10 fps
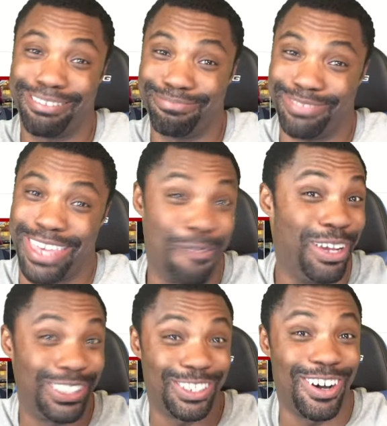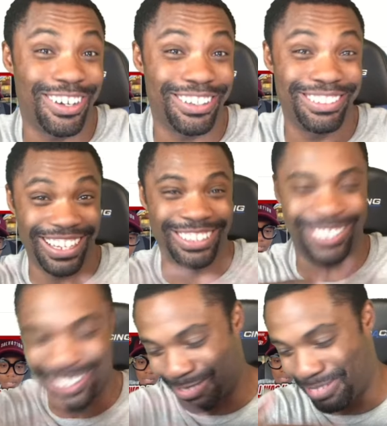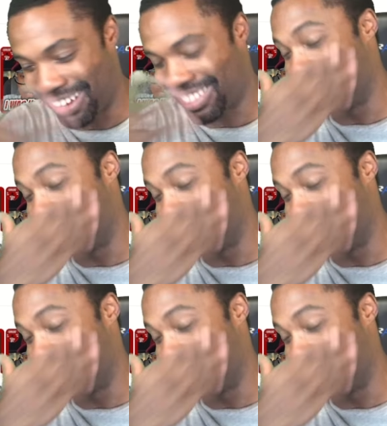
can we talk? Let's talk about this.